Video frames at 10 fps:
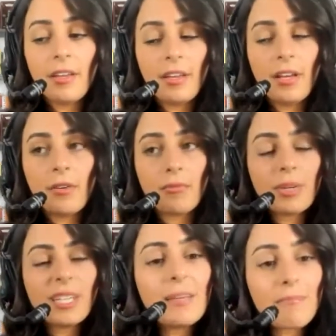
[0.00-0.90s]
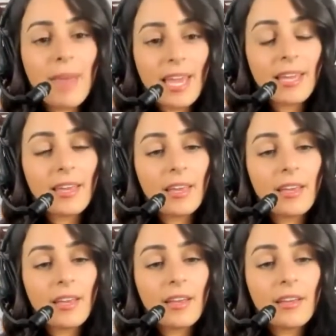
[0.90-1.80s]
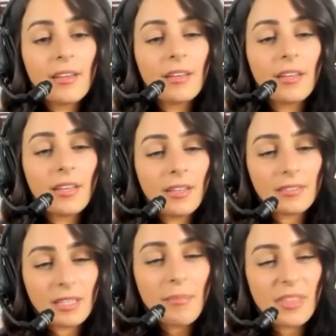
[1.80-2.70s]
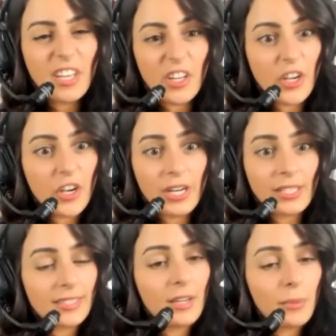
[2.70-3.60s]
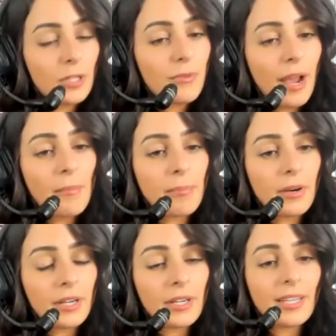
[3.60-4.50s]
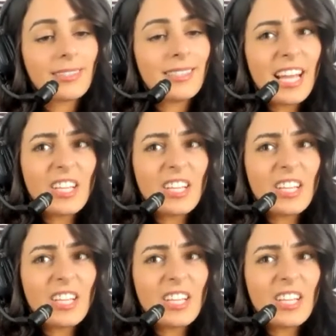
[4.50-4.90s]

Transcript: you know, really making something good. It's like when you write a book, it mm-hmm.